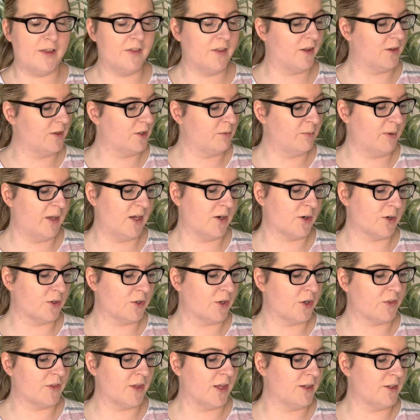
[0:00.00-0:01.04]
the halloumi or
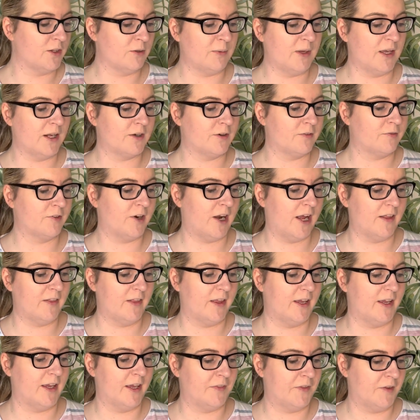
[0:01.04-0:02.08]
cook the halloumi in our fry
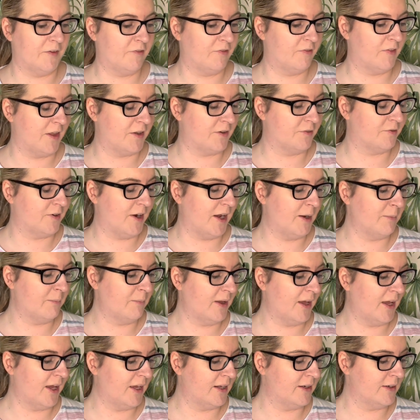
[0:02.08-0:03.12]
light in a frying
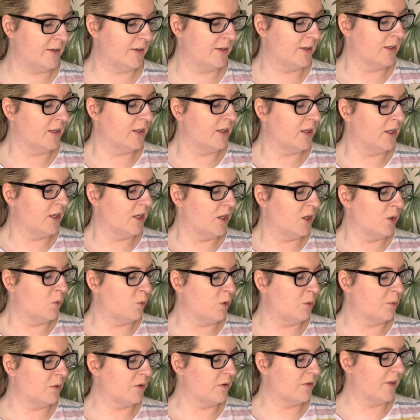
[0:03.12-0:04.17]
pan. We
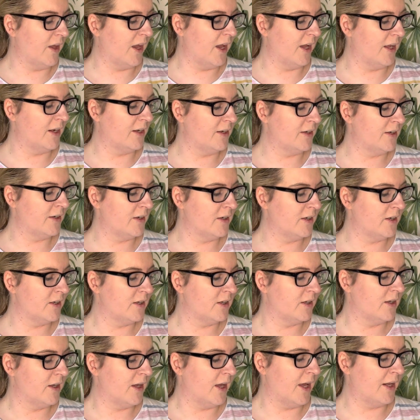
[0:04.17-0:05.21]
will then,
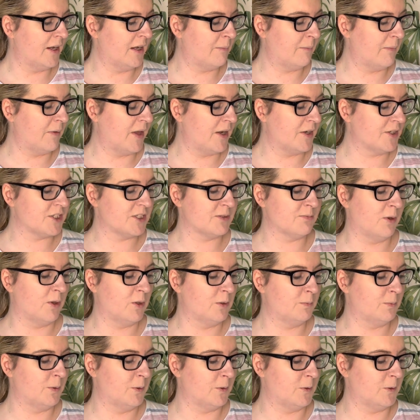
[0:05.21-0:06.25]
in a small
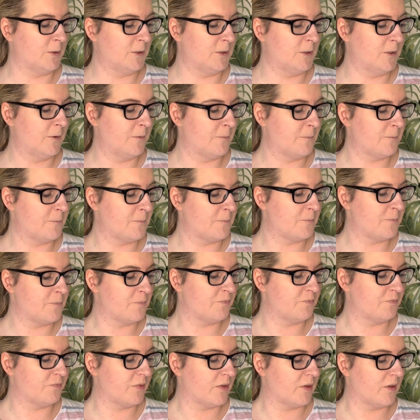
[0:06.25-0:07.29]
bowl,
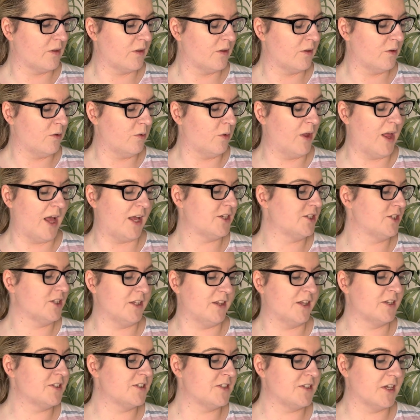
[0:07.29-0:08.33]
well actually
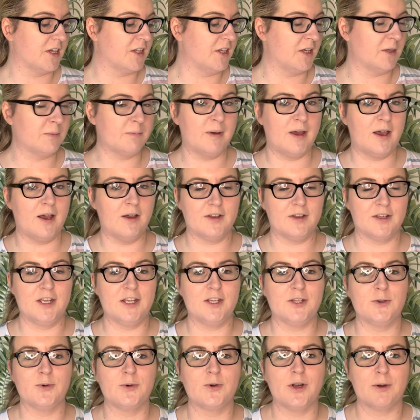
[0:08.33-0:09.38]
this is a Greek
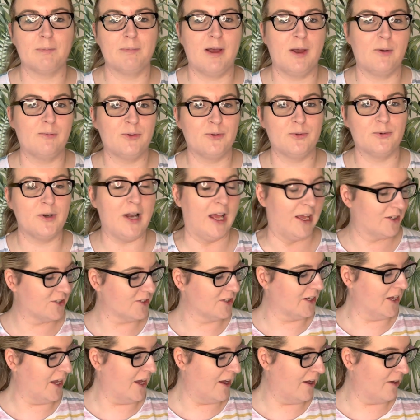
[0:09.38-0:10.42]
yogurt bit we don't
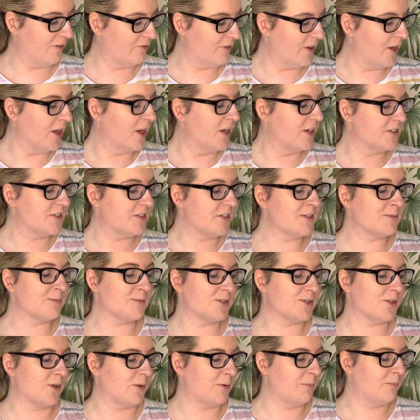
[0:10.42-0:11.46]
actually have, season with
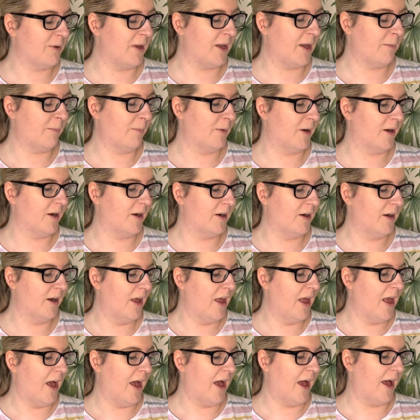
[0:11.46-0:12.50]
salt and pepper,
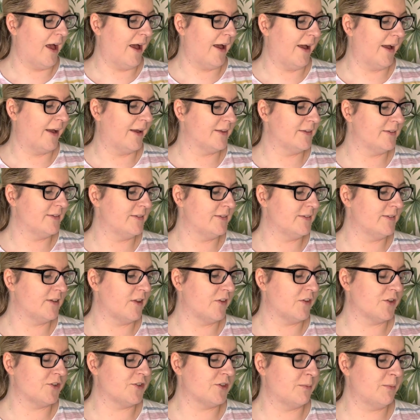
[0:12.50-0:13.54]
and
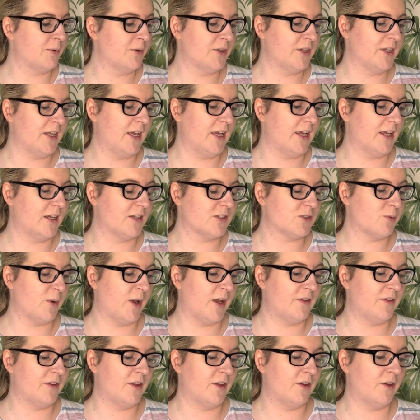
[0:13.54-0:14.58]
the tabbouleh is
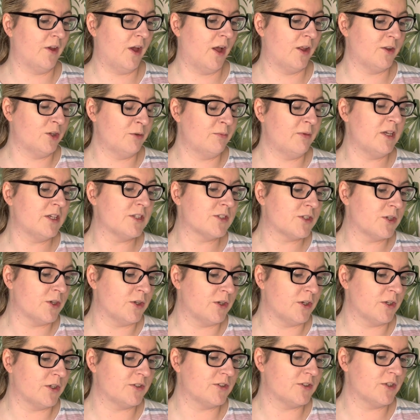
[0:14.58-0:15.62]
when the halloumi is
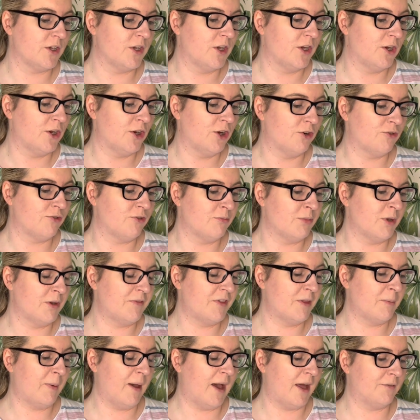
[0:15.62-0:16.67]
cooked. Remove
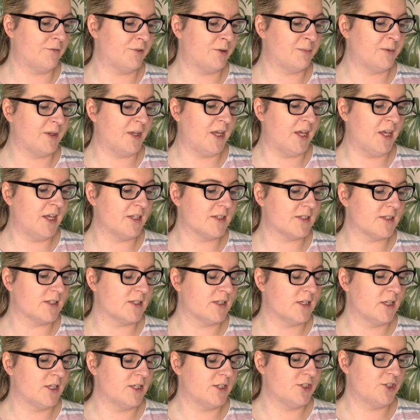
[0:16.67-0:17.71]
the pan from the heat,
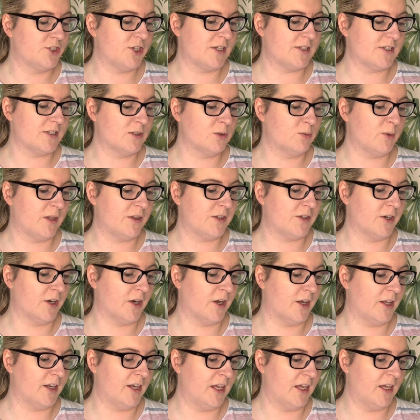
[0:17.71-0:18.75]
drizzle with your
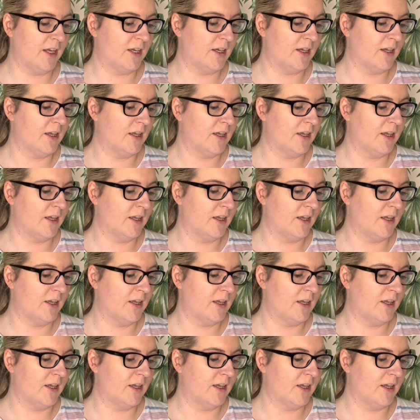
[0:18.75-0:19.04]
honey,